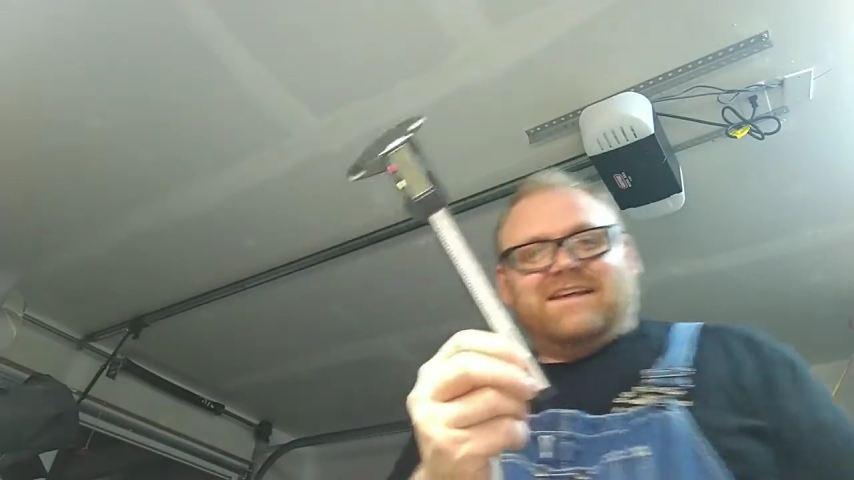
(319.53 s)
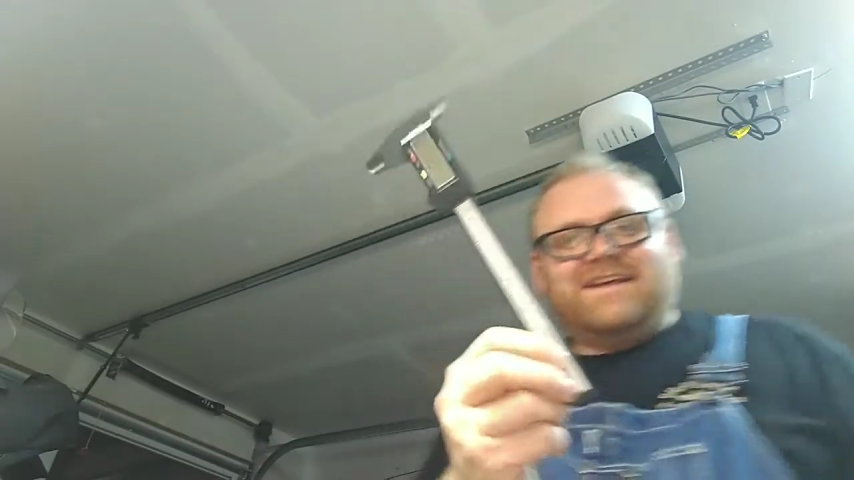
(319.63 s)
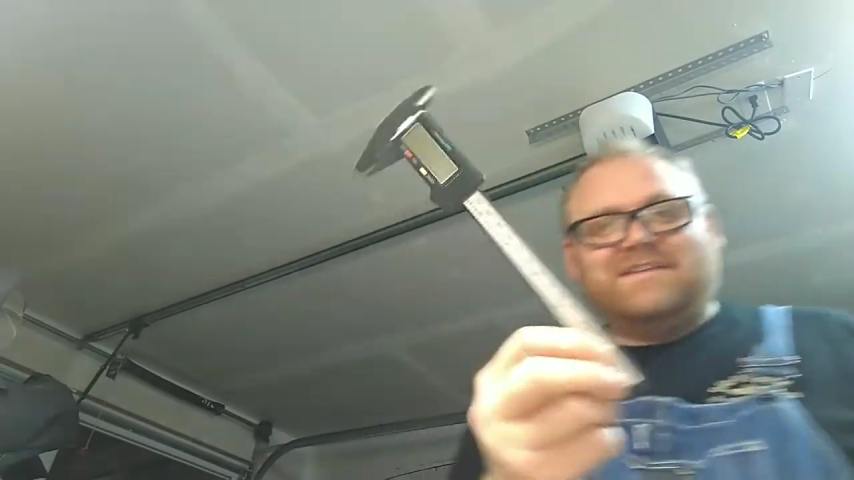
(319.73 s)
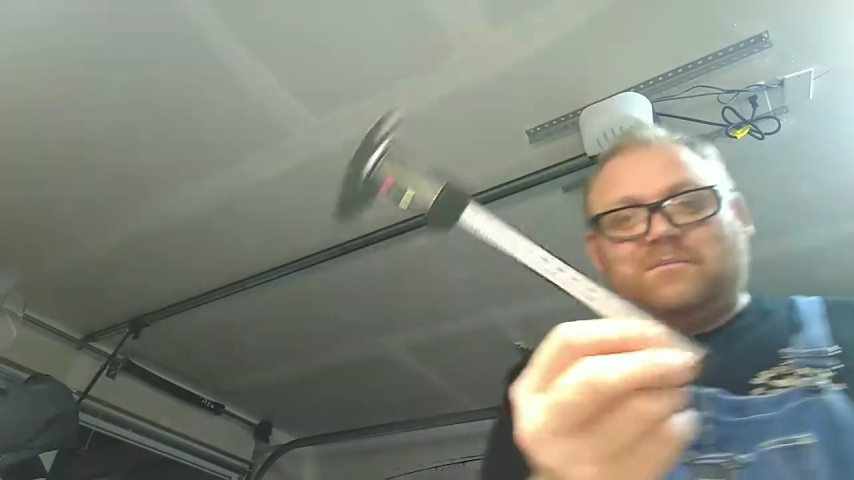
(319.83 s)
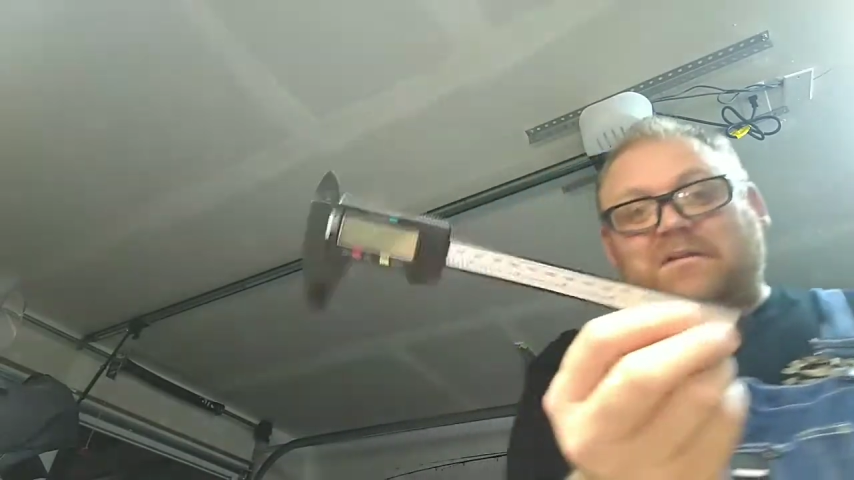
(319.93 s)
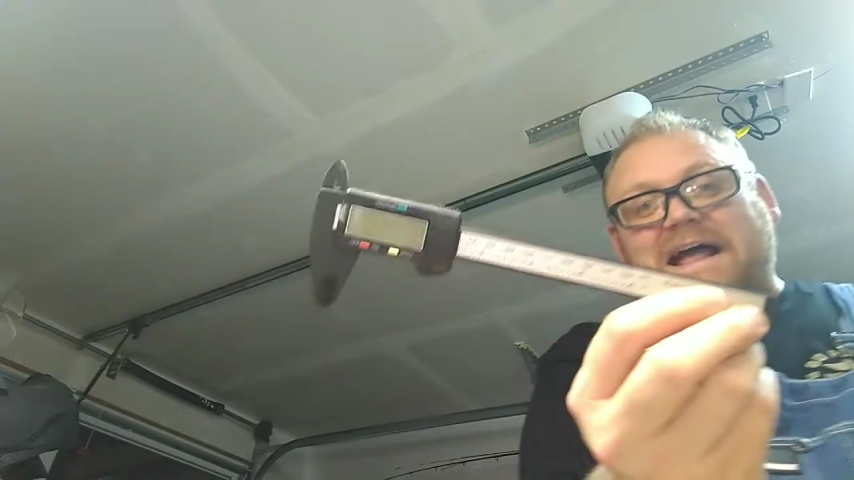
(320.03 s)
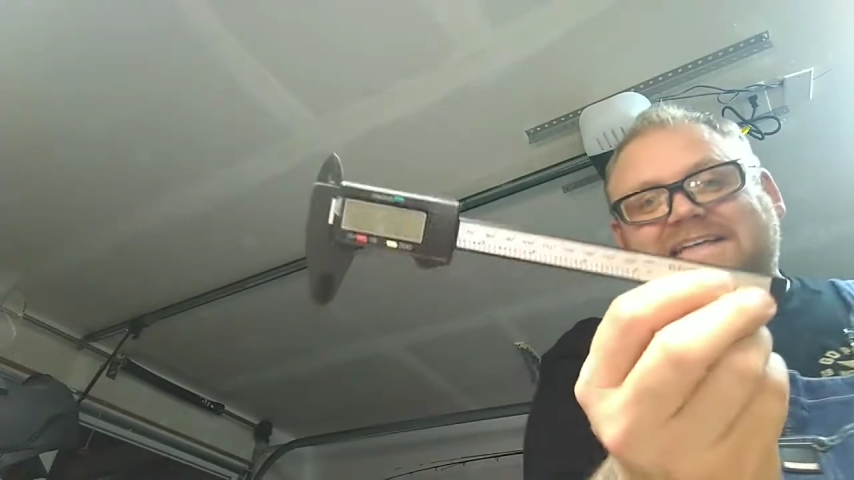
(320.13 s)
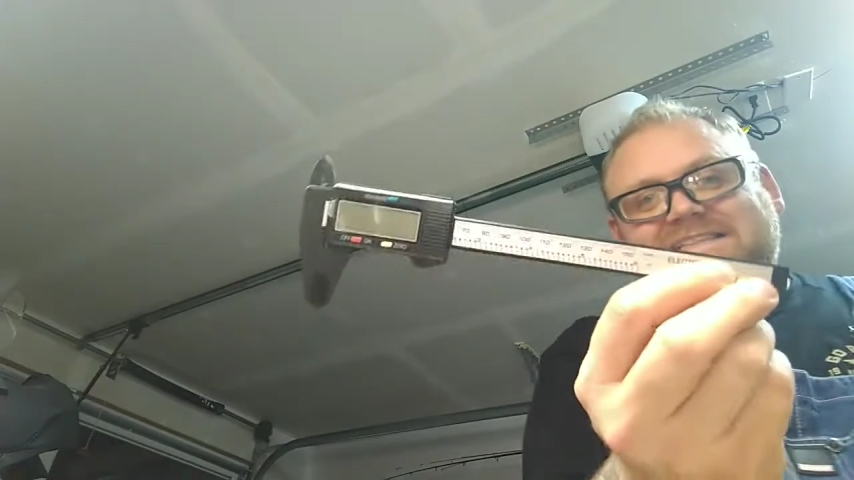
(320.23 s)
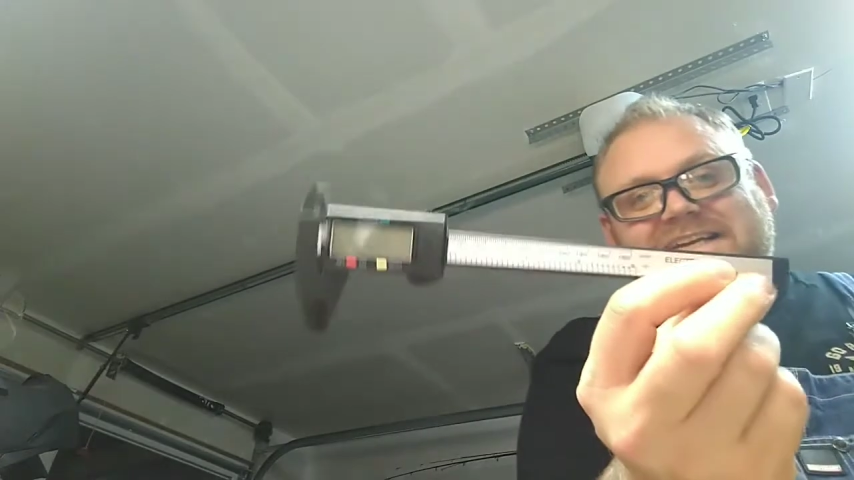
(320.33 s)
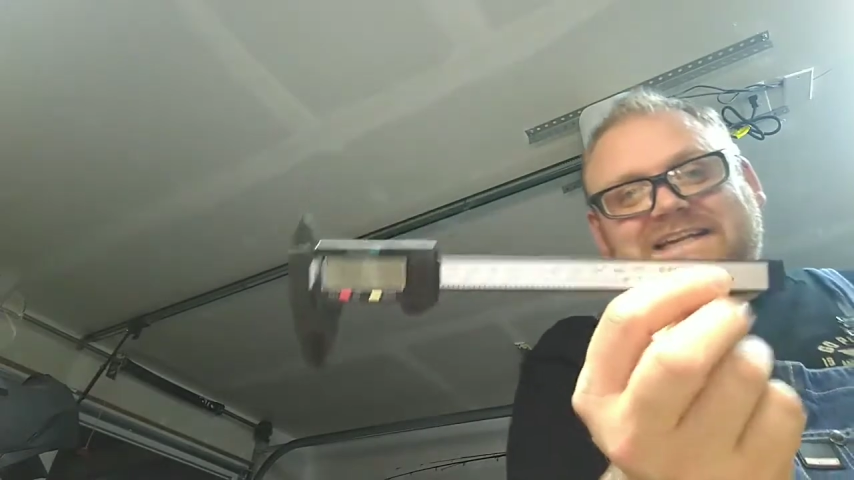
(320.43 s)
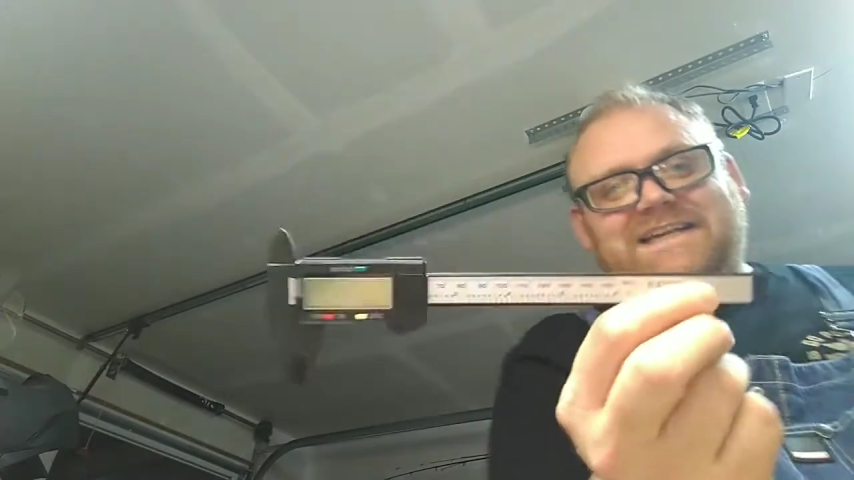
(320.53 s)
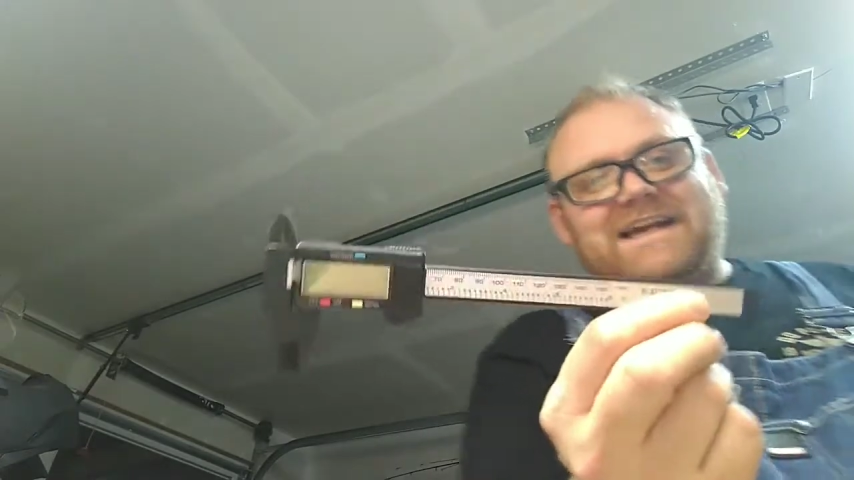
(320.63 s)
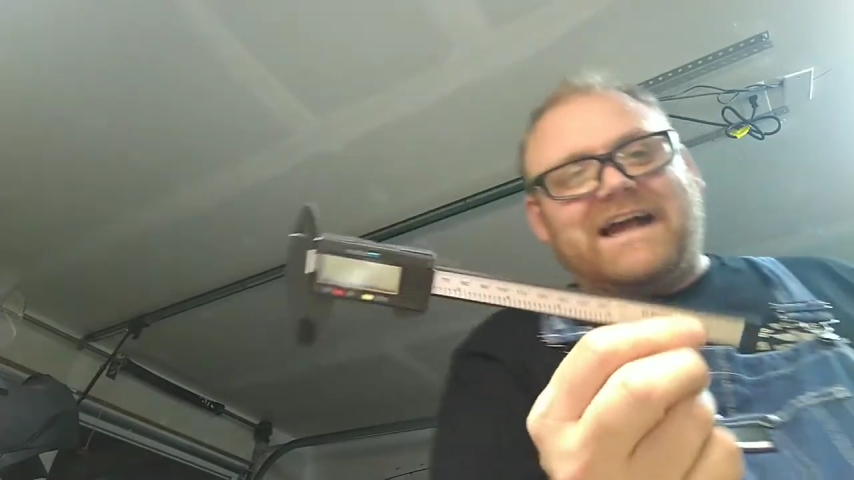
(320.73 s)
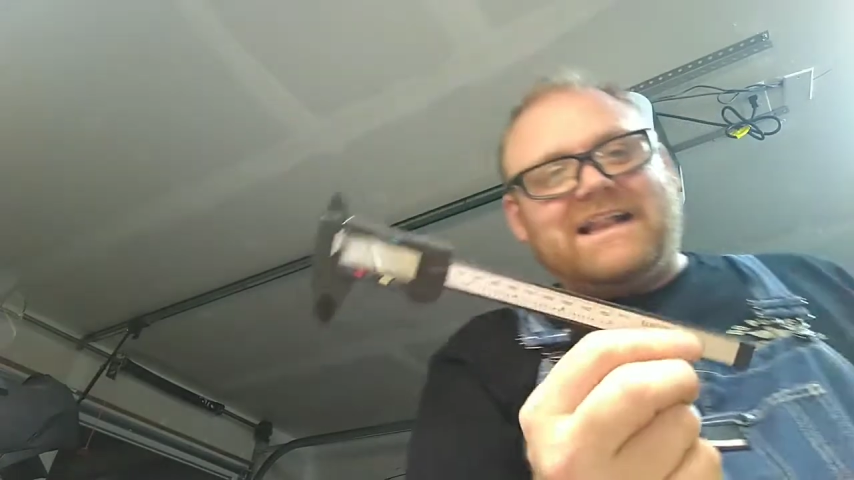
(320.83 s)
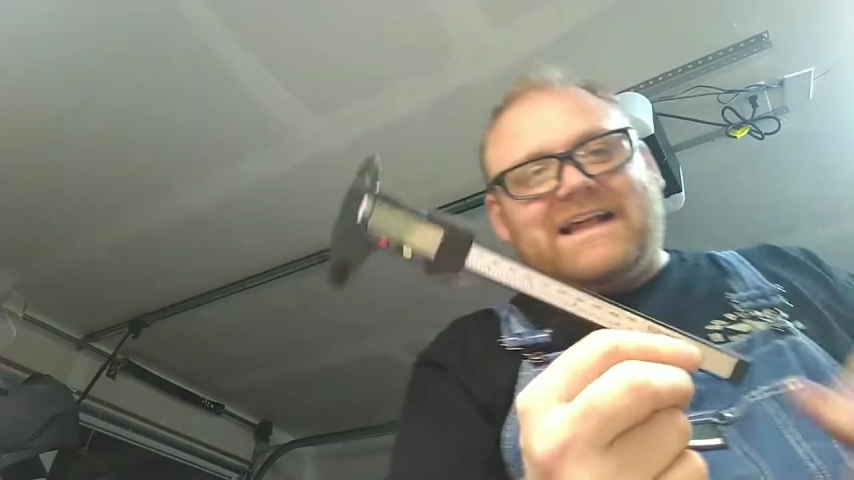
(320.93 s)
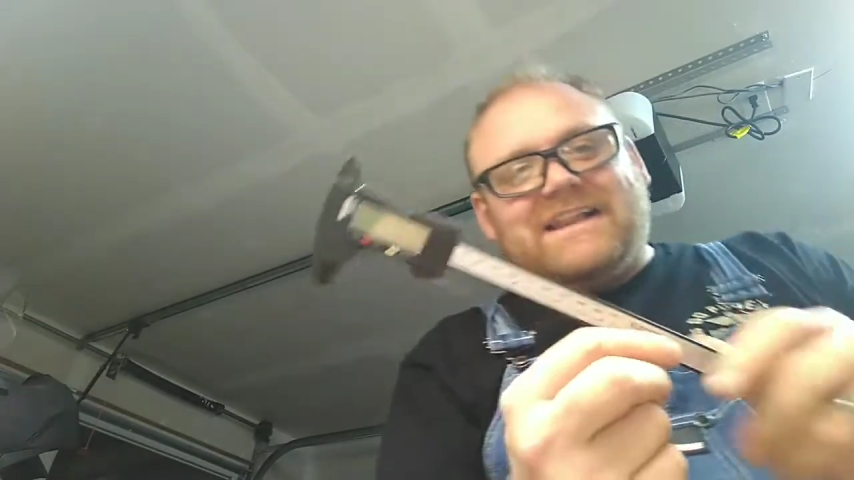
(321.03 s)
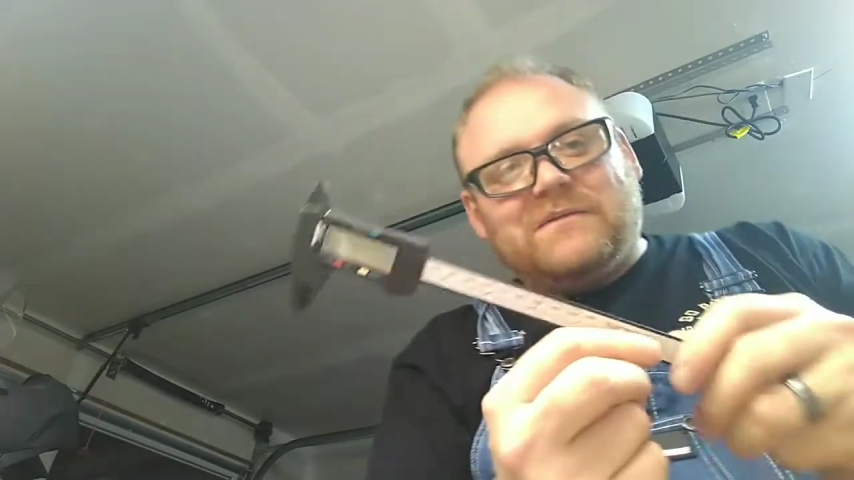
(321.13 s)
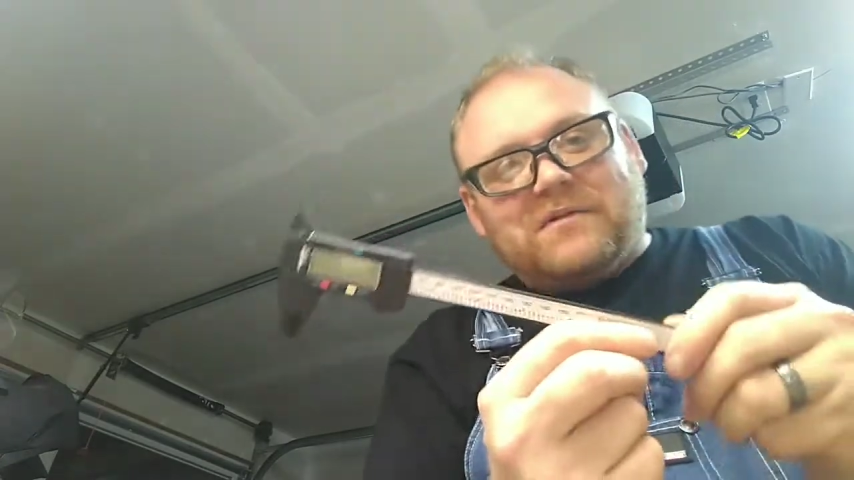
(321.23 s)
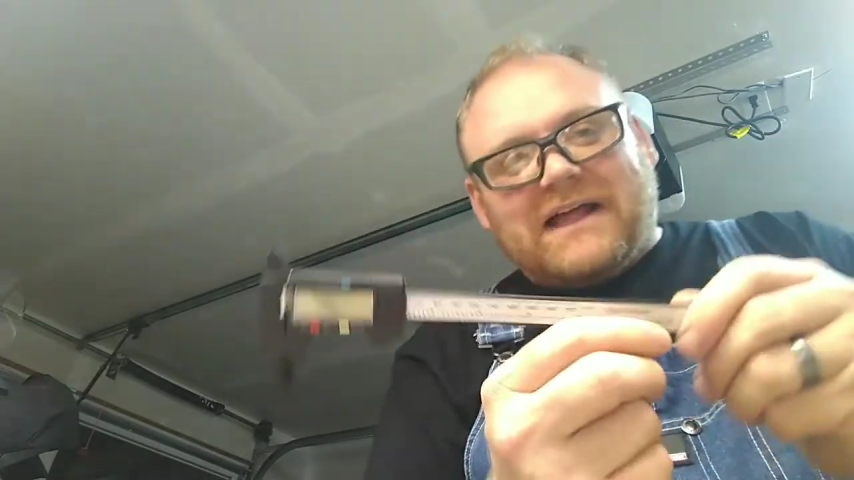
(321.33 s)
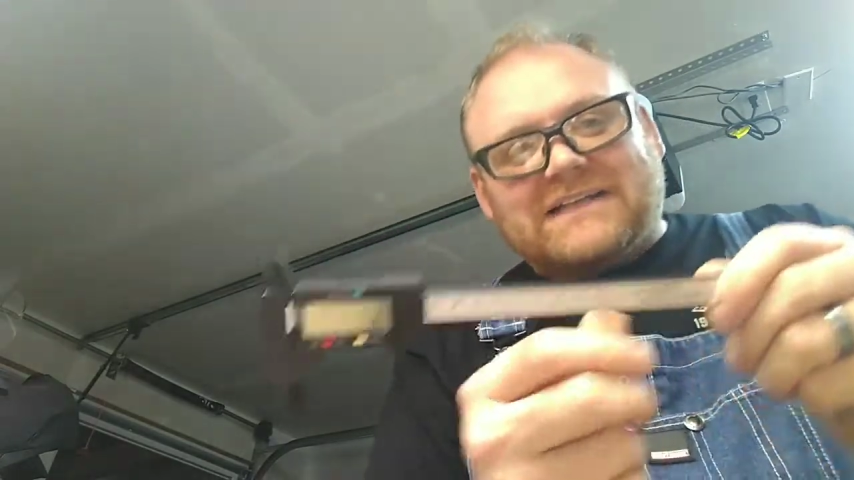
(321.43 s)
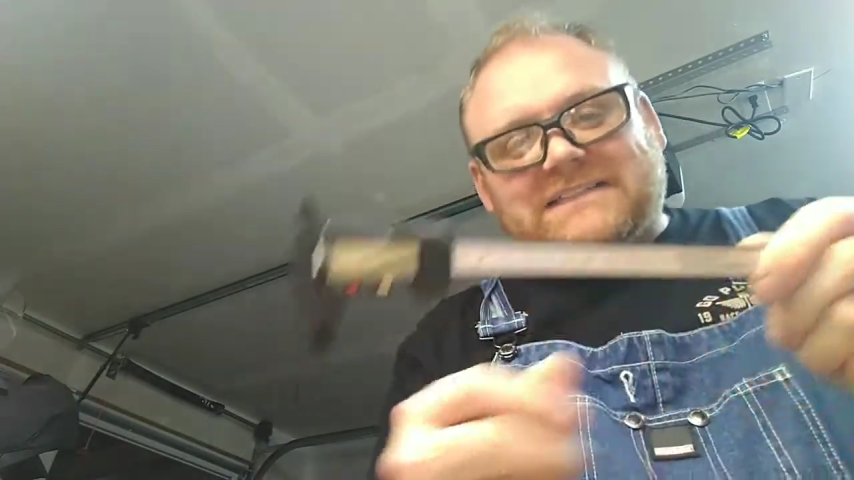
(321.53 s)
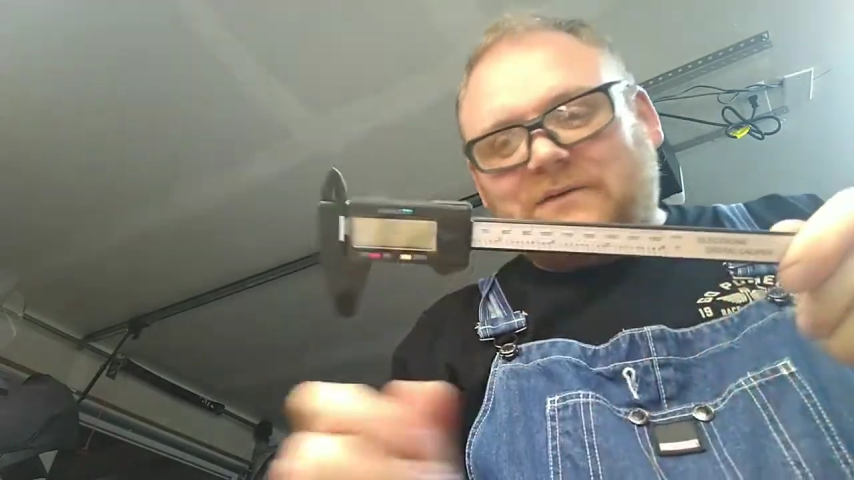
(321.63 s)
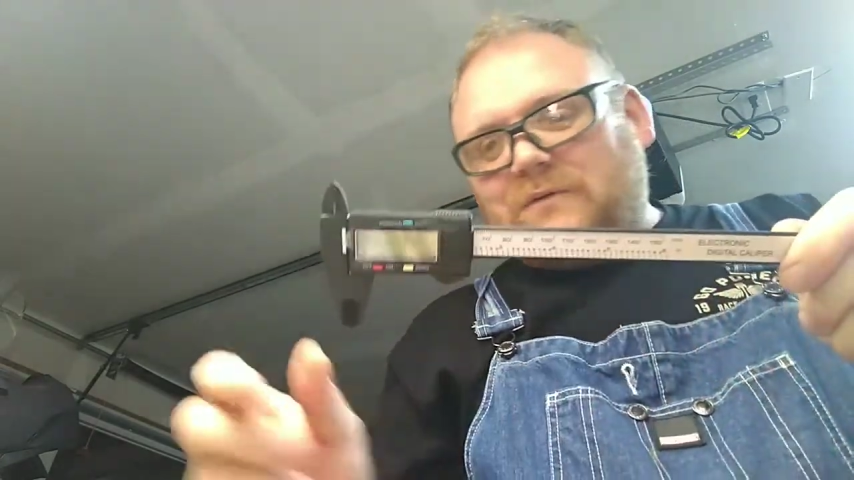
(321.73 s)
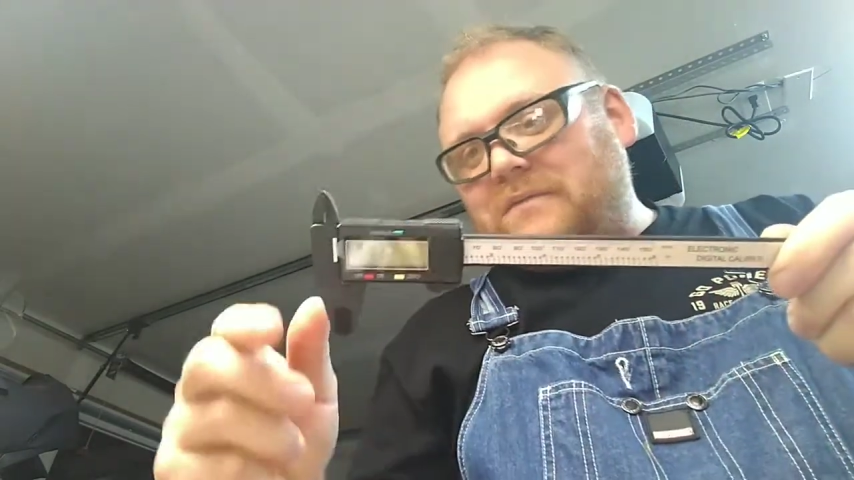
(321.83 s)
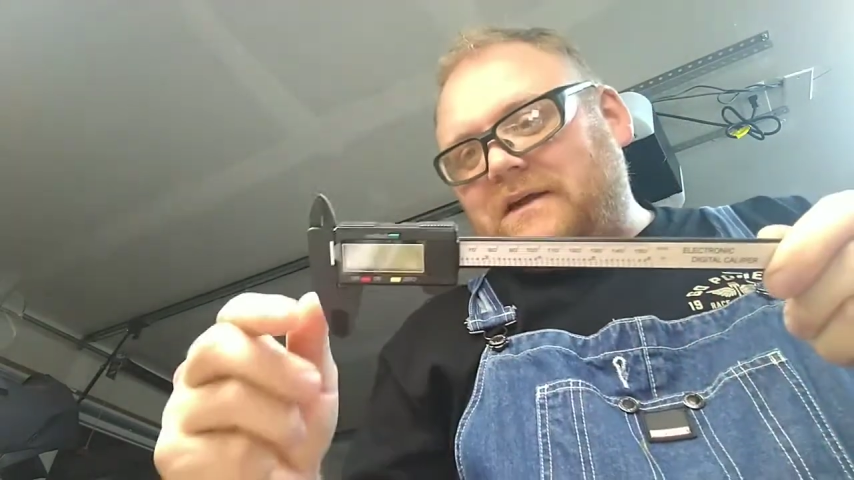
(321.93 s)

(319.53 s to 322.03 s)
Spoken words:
it's plastic. I like the plastic one